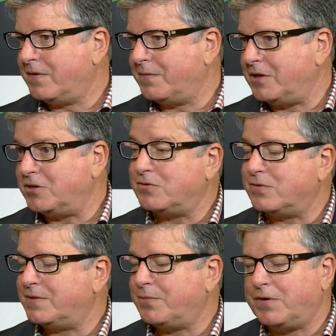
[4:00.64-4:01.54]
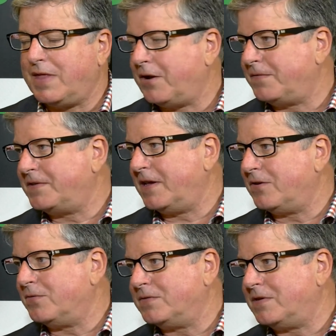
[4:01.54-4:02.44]
from the insurance bond, that offset
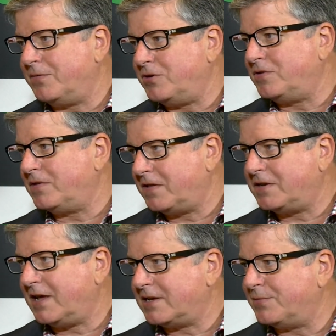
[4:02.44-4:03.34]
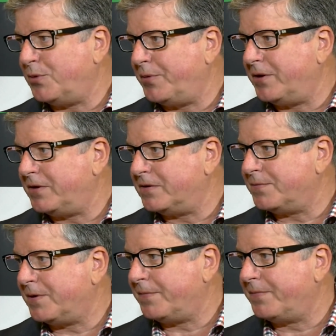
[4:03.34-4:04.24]
can also reduce other taxable burden as
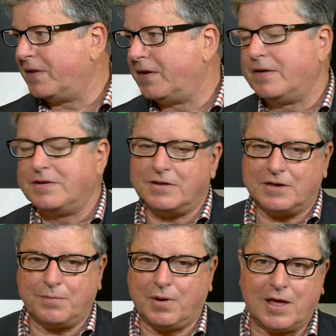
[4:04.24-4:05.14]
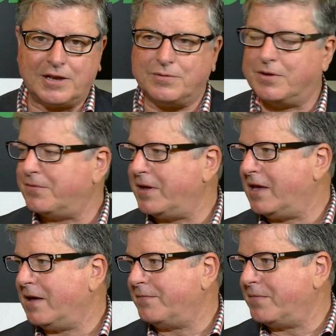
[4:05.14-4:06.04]
well. So you can apply it to other
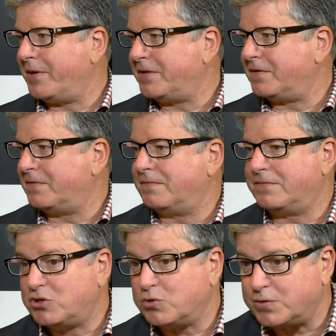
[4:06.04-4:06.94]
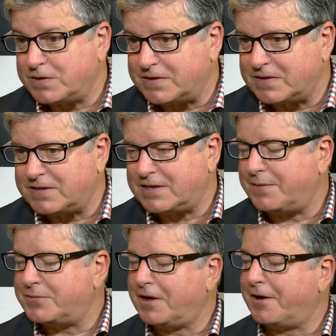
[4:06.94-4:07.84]
income from other sources at the
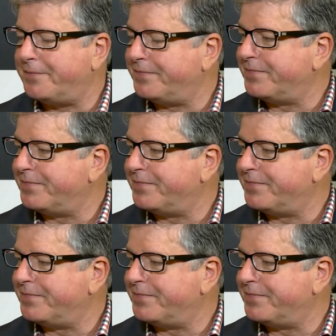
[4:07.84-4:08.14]
same time.